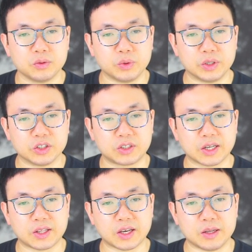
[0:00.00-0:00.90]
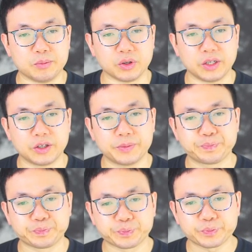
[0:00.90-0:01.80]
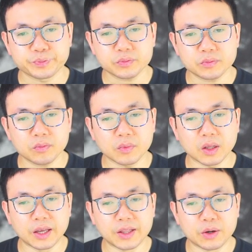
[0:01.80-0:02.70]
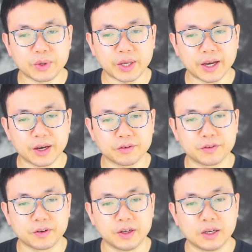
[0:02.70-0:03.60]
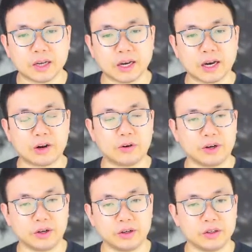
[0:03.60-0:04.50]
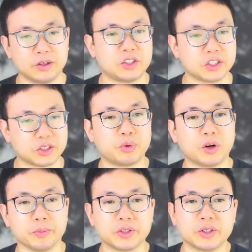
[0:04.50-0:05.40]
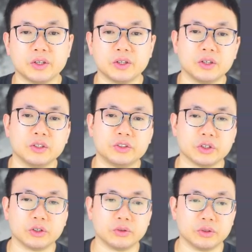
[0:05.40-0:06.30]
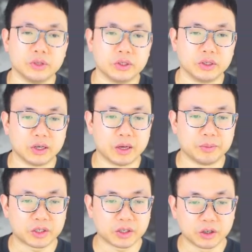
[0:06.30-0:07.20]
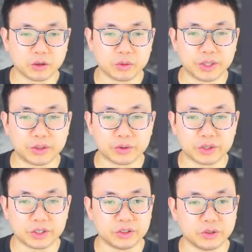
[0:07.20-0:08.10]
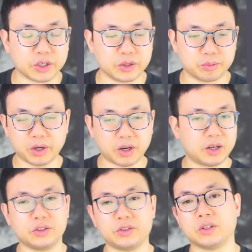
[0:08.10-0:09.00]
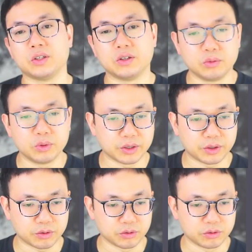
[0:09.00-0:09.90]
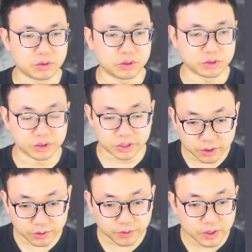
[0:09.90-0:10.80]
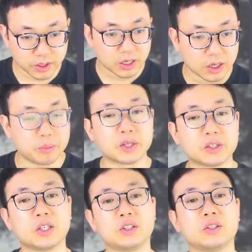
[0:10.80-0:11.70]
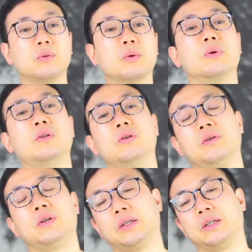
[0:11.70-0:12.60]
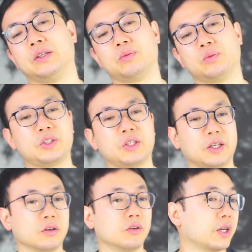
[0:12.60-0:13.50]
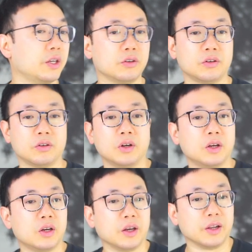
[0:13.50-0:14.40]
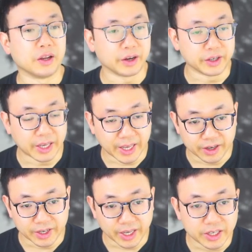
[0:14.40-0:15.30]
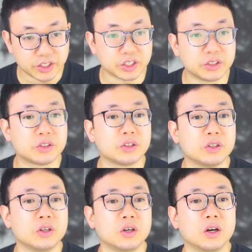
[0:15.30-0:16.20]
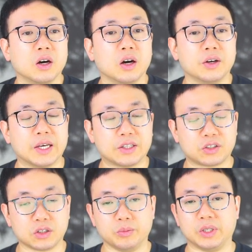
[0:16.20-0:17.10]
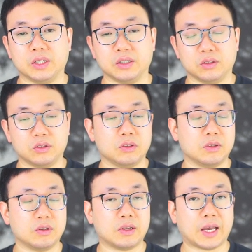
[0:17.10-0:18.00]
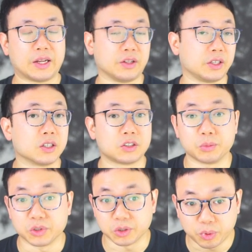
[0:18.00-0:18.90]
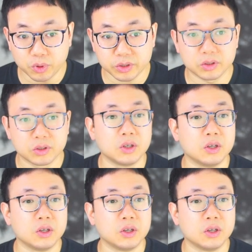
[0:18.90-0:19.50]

we just get that input here. And then we have our system prompt. So I'm not going to go read through this. You can pause and read it through yourself. But essentially what we're doing is we're saying, okay, you're an AI agent that's going to be handling customer support.